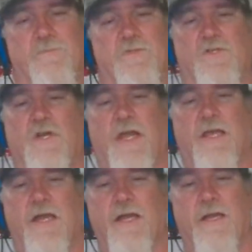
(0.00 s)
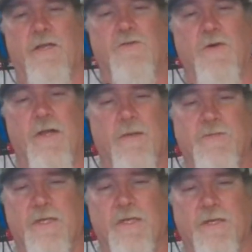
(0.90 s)
should I get it into an
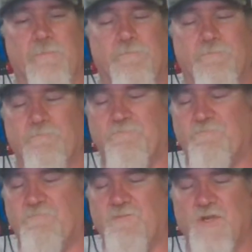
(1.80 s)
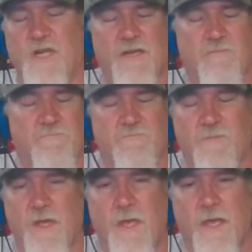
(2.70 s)
MC? Should I?
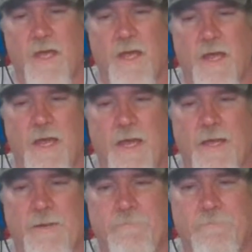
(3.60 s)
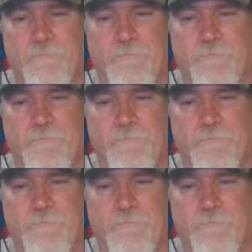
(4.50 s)
And